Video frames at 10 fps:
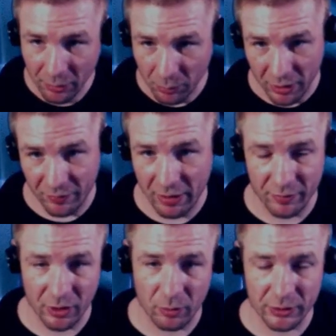But if you have
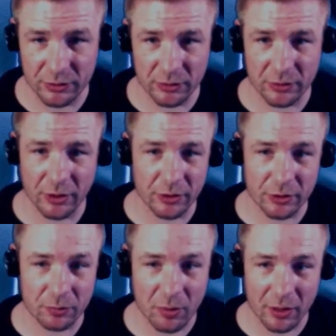any questions and you
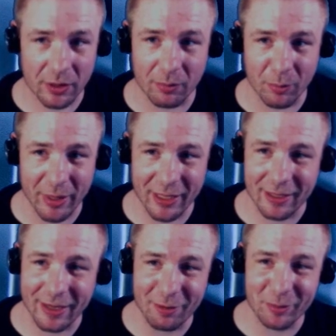just want to come back
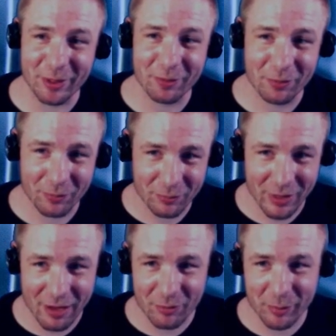and have me
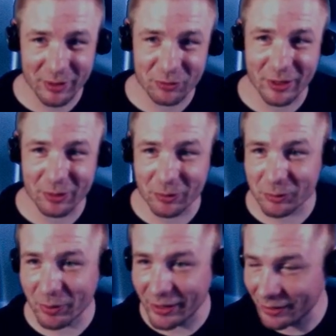laugh at me trying to
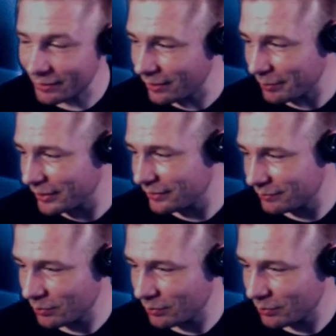explain it, I mean,